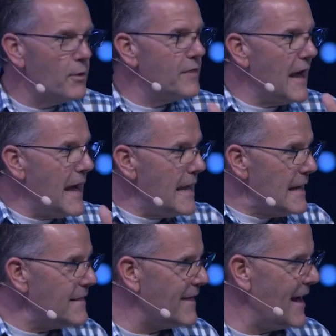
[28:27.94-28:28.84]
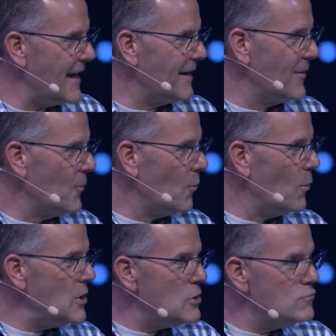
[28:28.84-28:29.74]
up with anything
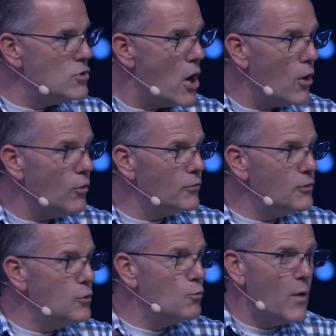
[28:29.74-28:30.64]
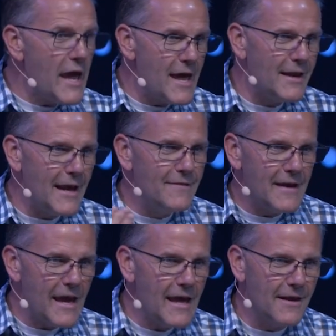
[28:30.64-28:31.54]
when you know you win
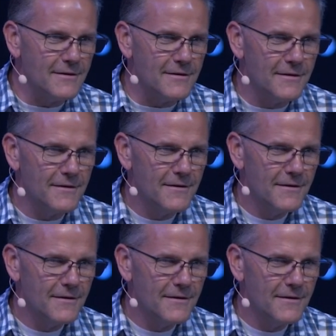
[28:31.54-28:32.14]
in the end.